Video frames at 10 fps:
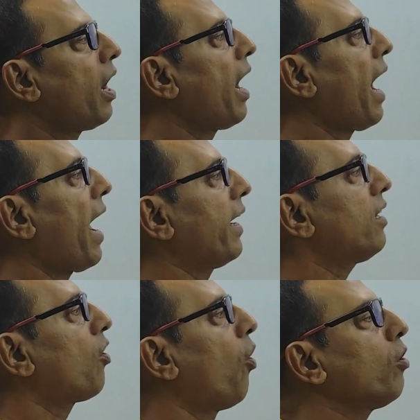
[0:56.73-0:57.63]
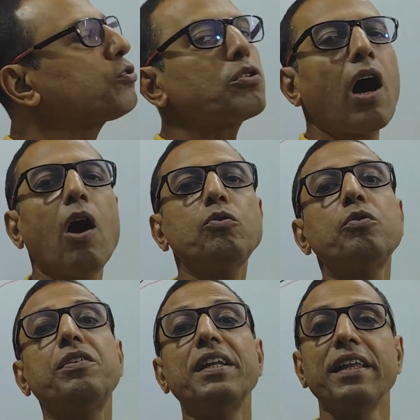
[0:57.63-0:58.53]
and also how to
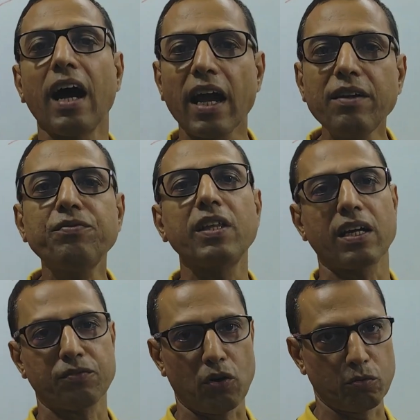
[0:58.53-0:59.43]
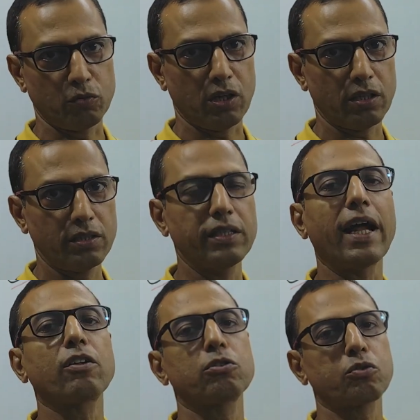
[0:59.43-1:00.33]
derive that formula,
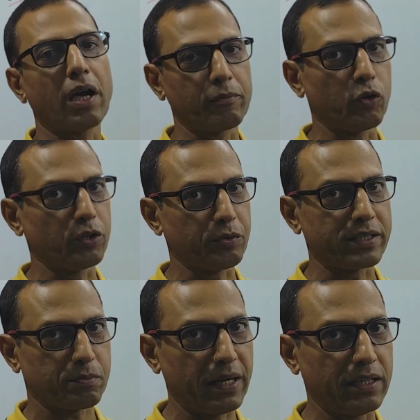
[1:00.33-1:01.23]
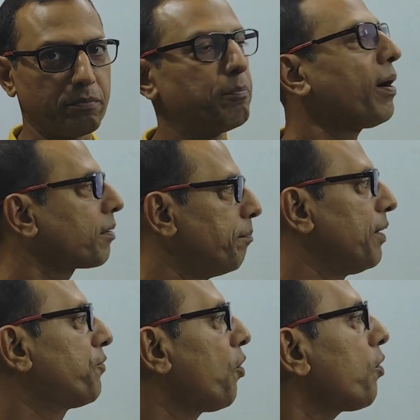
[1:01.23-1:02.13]
that also I am going to explain. But
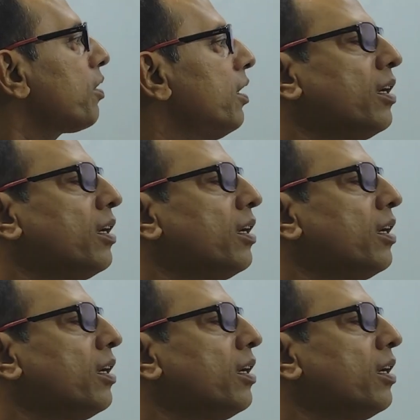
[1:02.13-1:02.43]
before